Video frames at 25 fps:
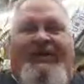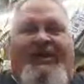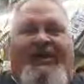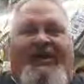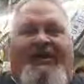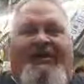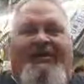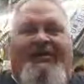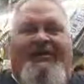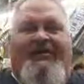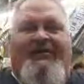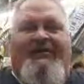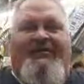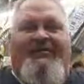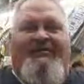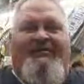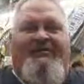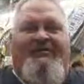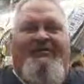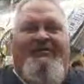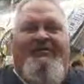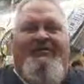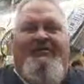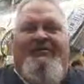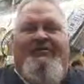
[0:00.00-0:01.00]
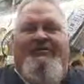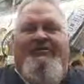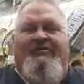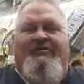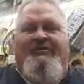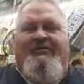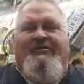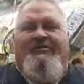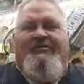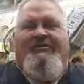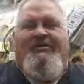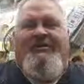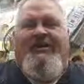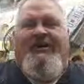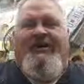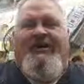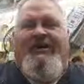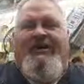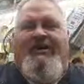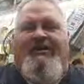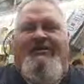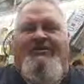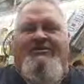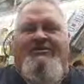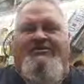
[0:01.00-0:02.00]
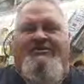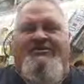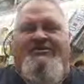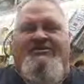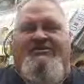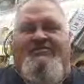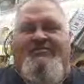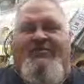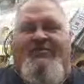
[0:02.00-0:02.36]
So I'm doing what I can